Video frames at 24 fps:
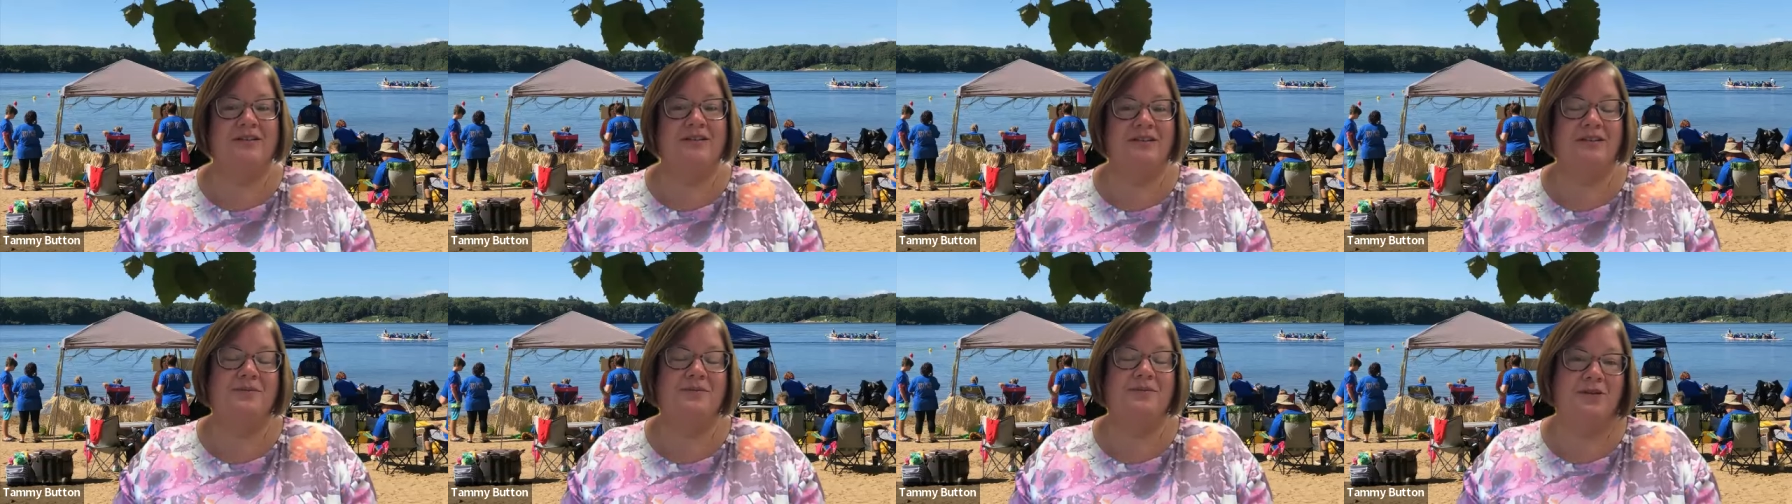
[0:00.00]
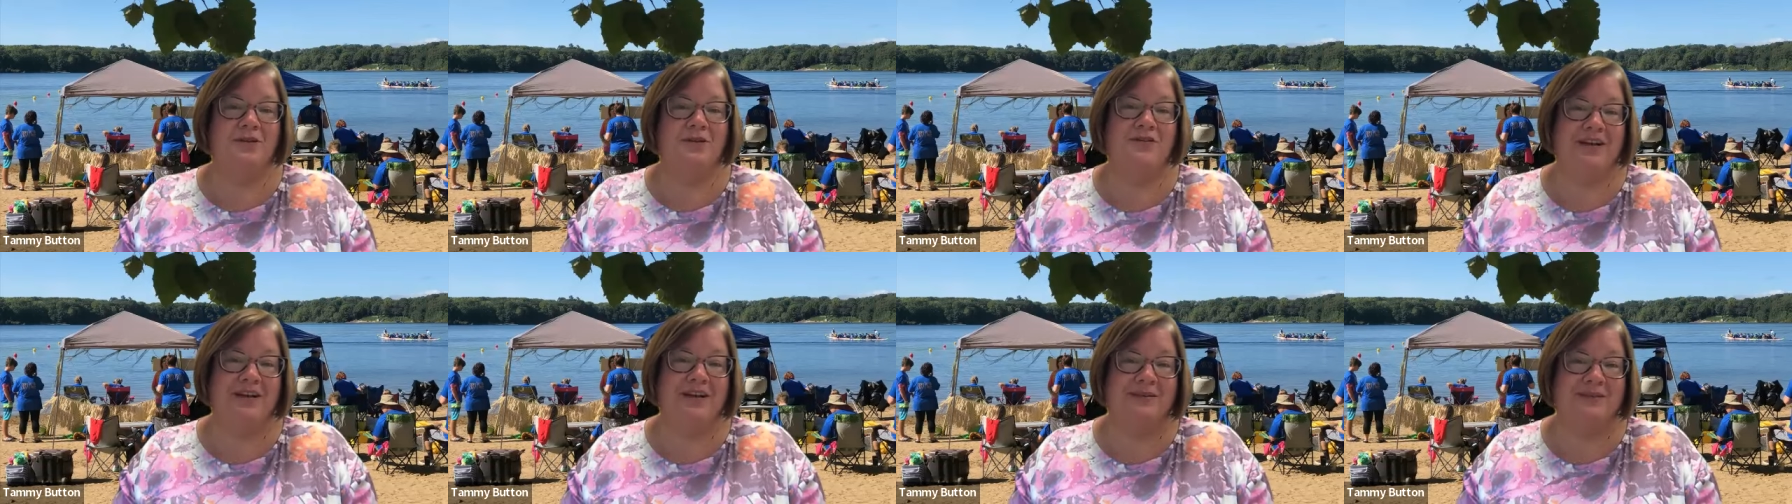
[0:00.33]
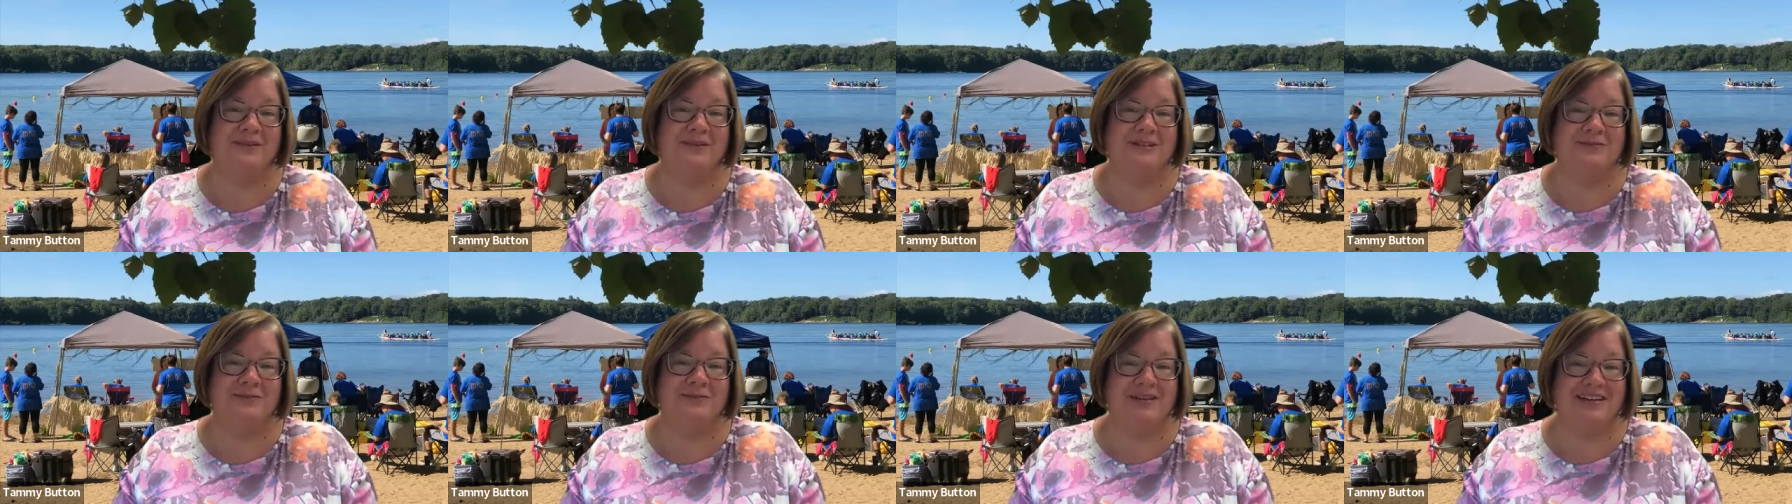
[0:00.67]
the more
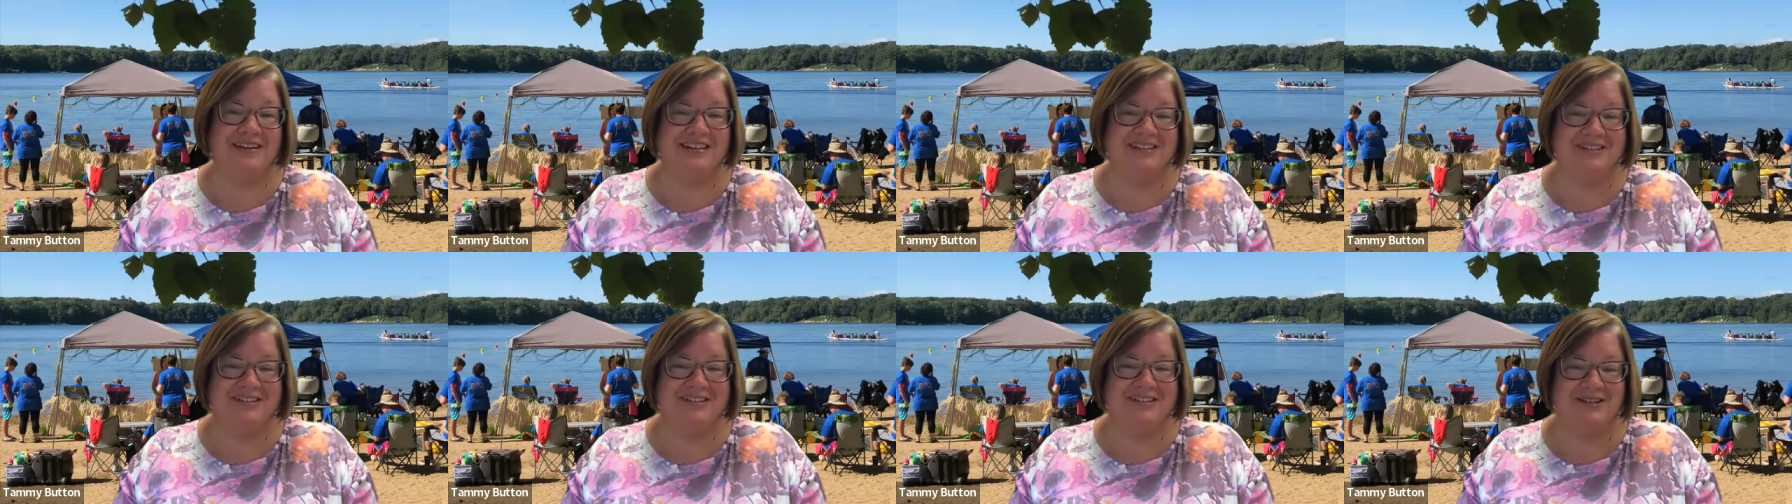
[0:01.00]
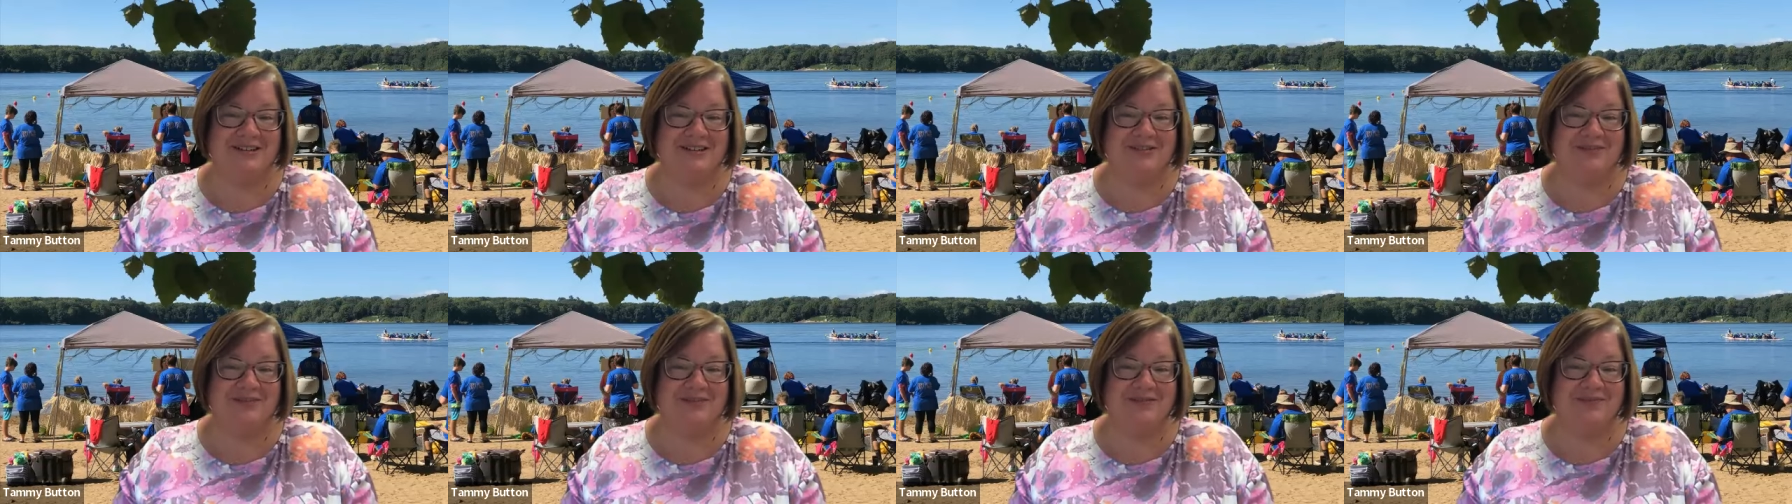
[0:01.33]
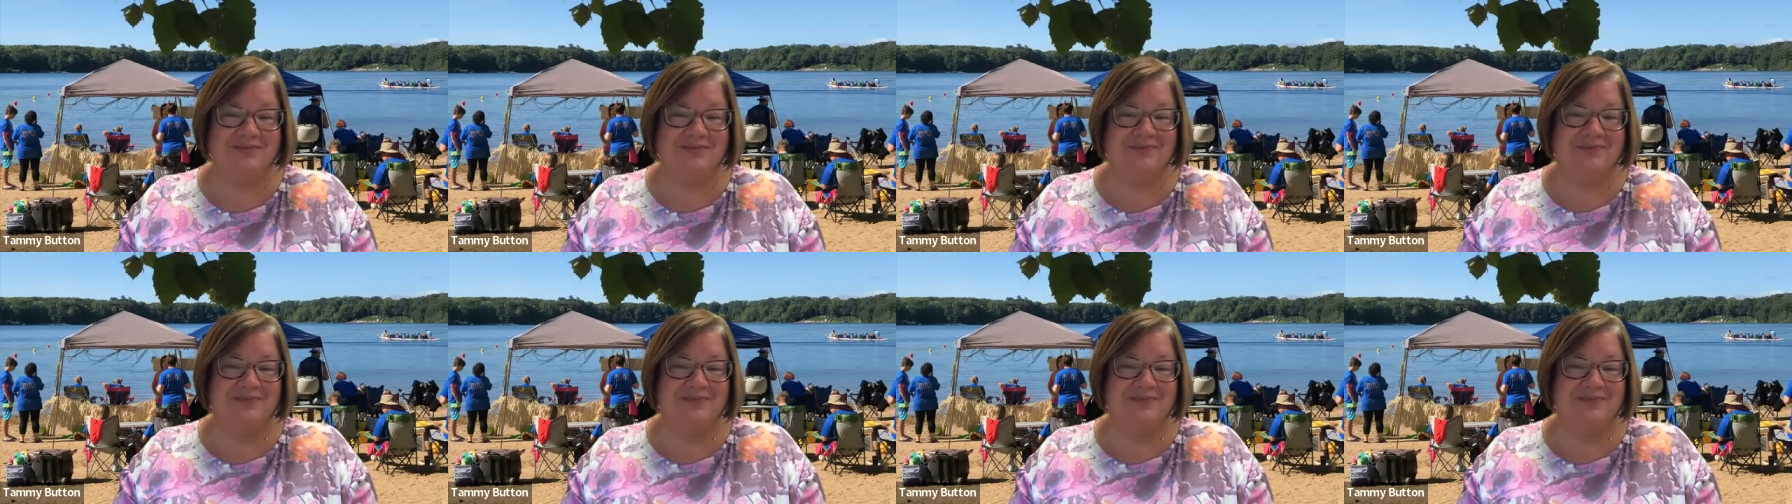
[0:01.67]
families we can serve.